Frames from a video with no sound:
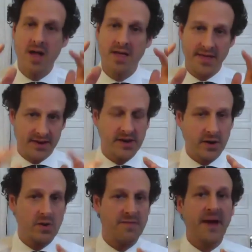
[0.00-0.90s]
that are going to
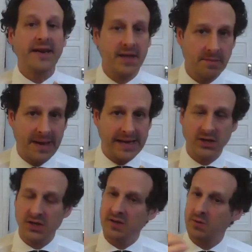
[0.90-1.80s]
affect other
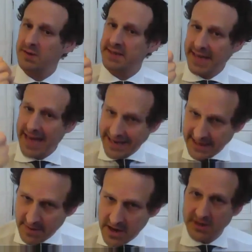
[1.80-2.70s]
patients. We are seeing
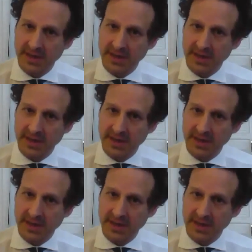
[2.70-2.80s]
antibiotic